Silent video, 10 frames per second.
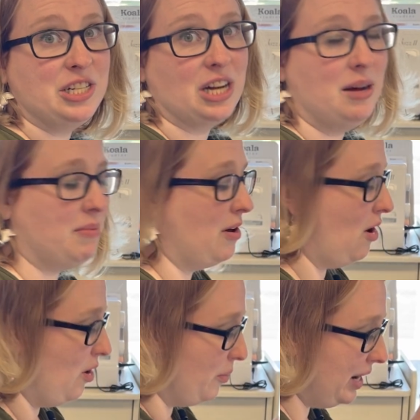up
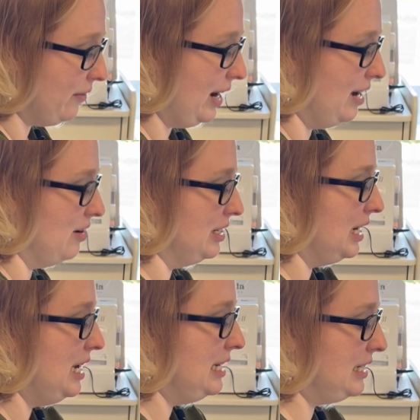all the way around,
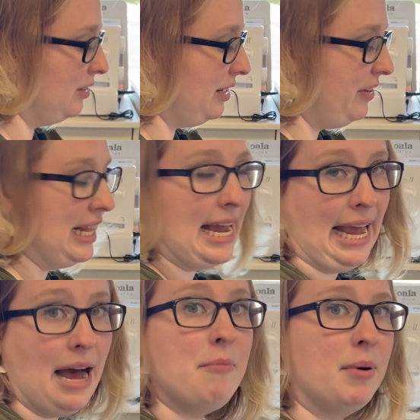still leaving that
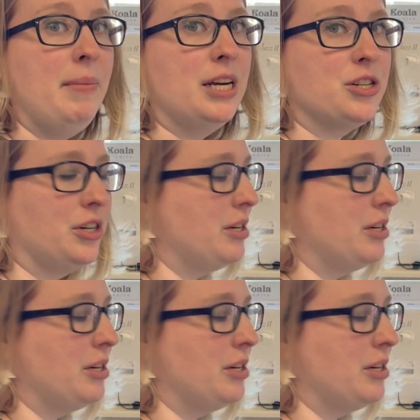gap, but make sure to